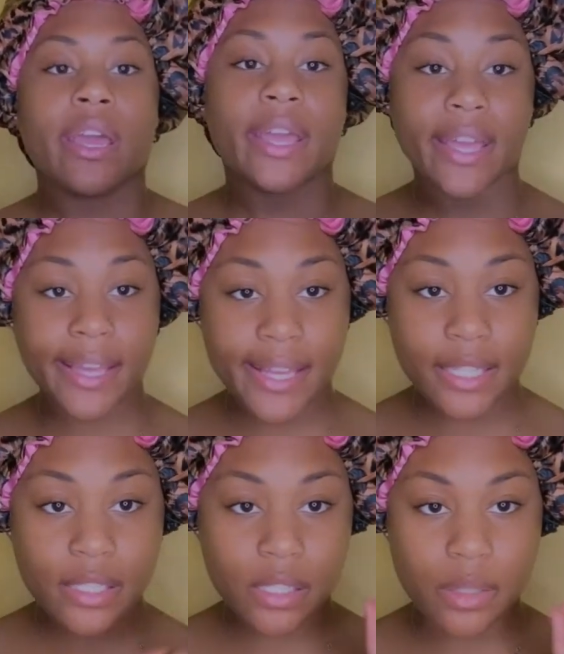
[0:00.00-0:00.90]

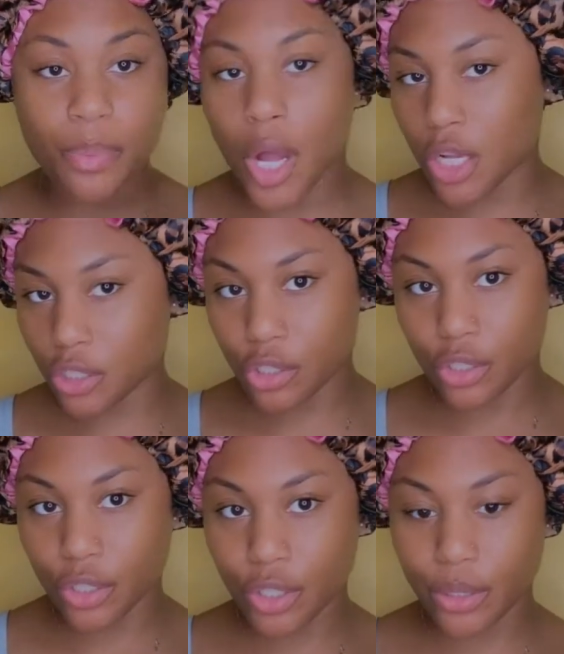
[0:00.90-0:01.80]
is
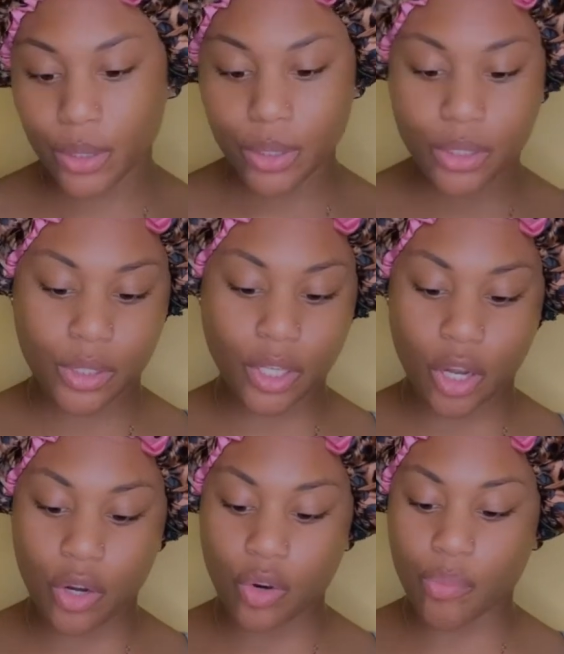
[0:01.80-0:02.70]
sponsored,
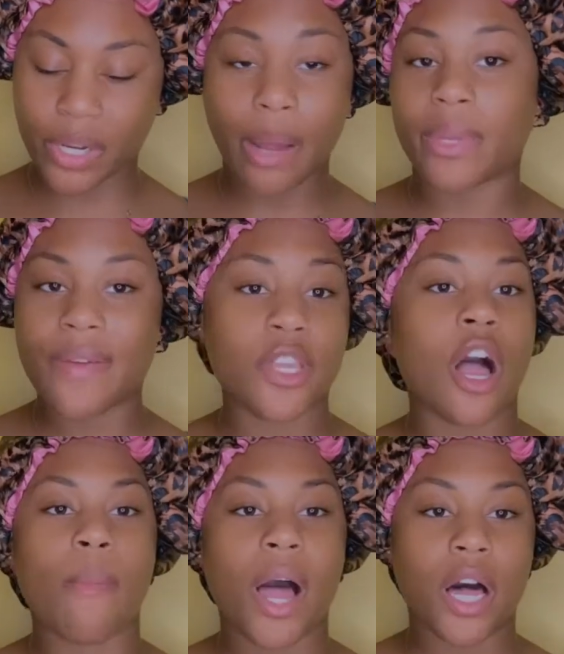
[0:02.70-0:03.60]
but I'm giving
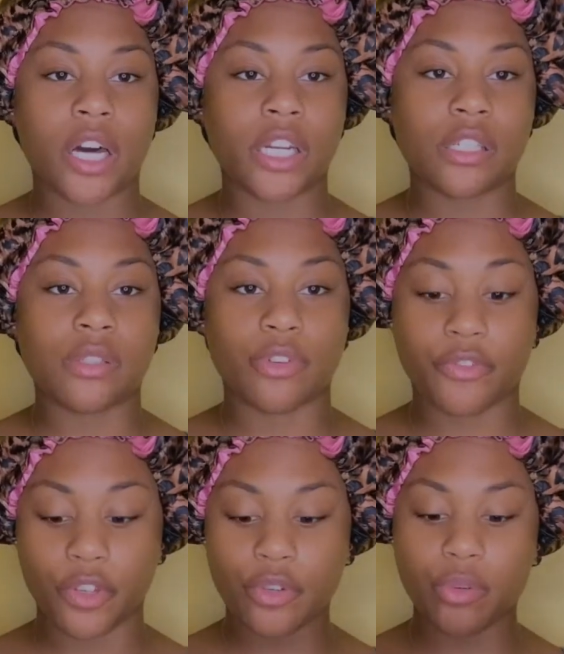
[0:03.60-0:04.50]
y'all my honest
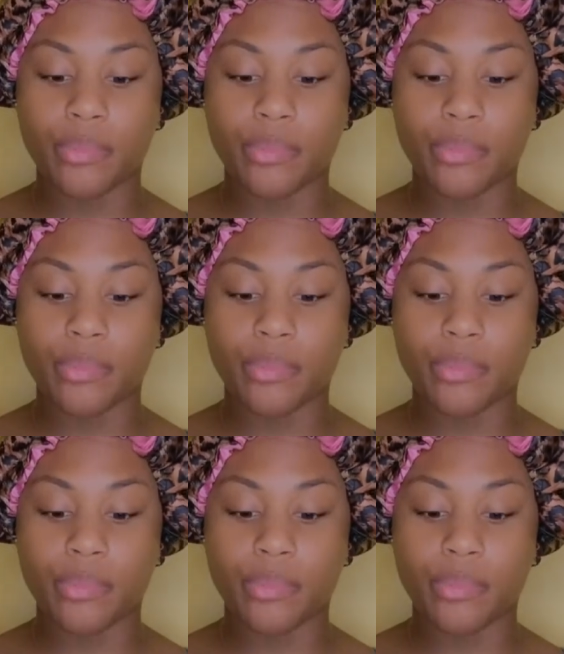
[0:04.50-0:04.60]
review.